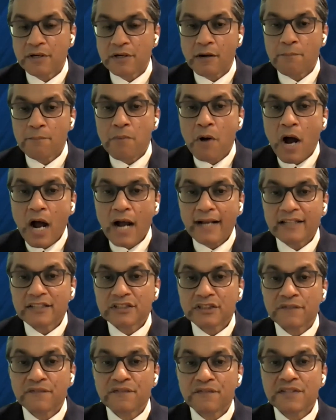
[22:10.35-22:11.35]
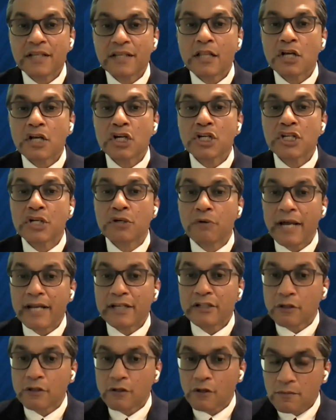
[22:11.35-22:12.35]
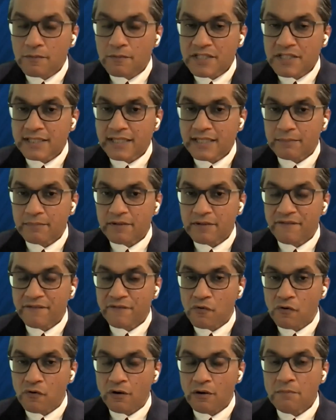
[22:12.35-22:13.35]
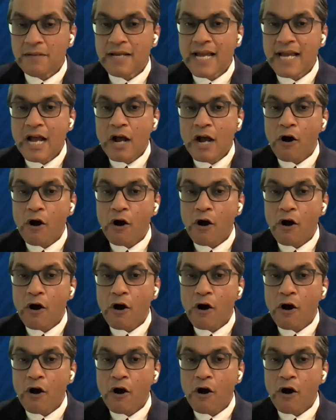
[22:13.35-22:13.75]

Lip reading: there are pockets of silicone granulomas that may form,